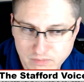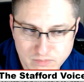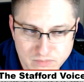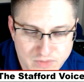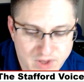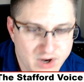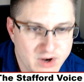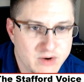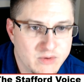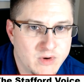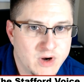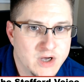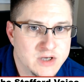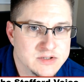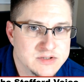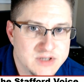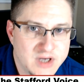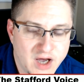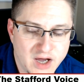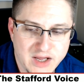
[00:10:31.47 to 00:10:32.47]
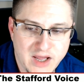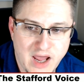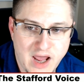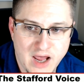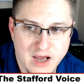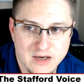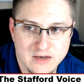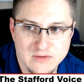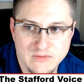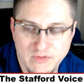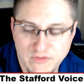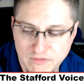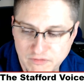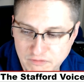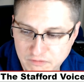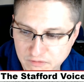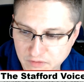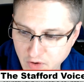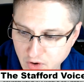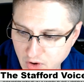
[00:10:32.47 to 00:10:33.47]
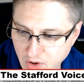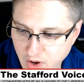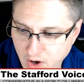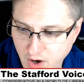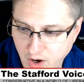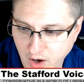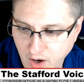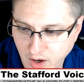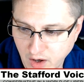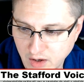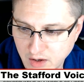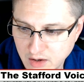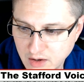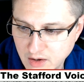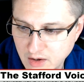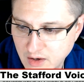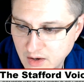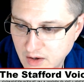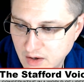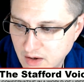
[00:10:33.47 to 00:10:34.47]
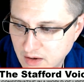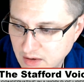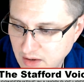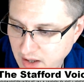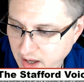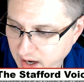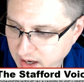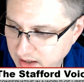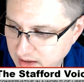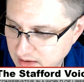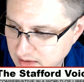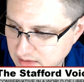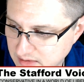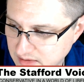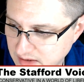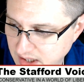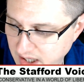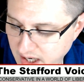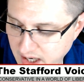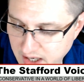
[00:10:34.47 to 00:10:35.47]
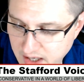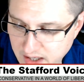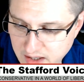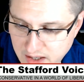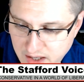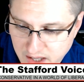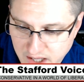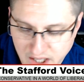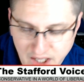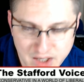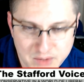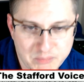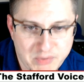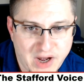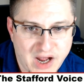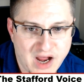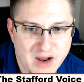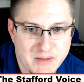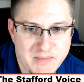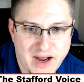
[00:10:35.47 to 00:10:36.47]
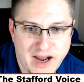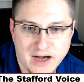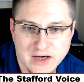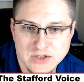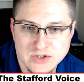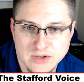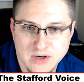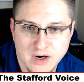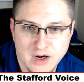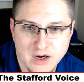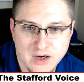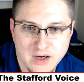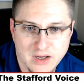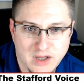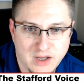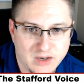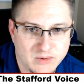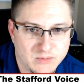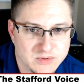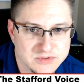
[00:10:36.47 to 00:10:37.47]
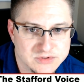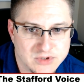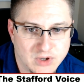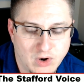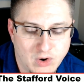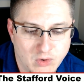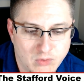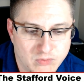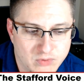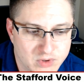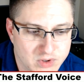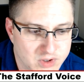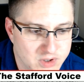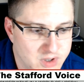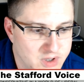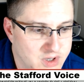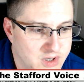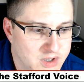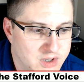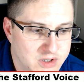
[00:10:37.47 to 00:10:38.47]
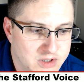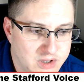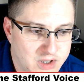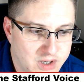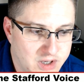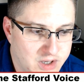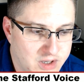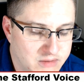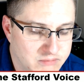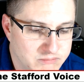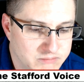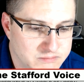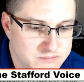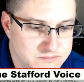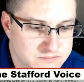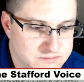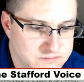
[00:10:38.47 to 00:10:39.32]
There it was, again, full on, like, getting hit by a Mack truck. It was over. Last